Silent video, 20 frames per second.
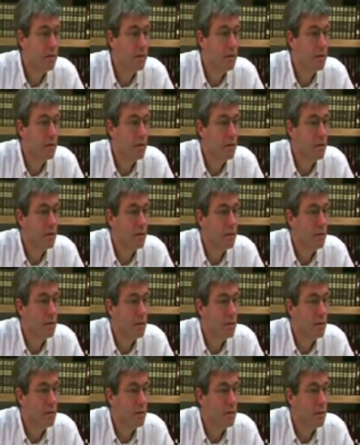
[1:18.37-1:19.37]

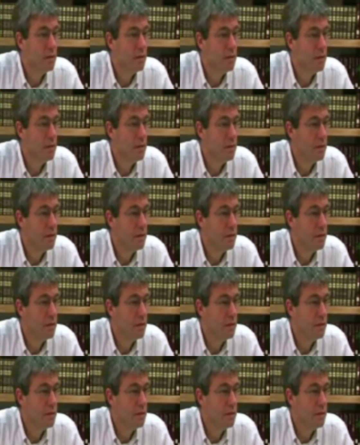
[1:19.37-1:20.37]

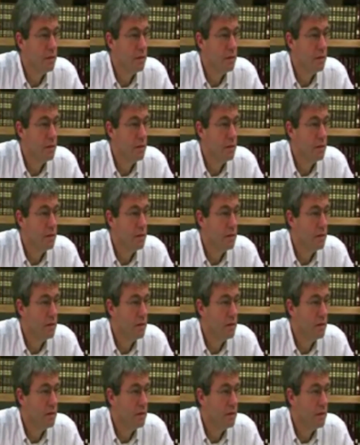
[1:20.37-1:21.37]

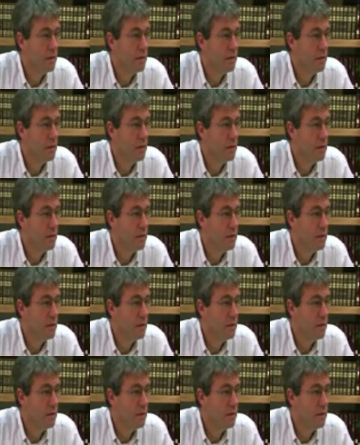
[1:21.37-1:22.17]
Nobody speaks.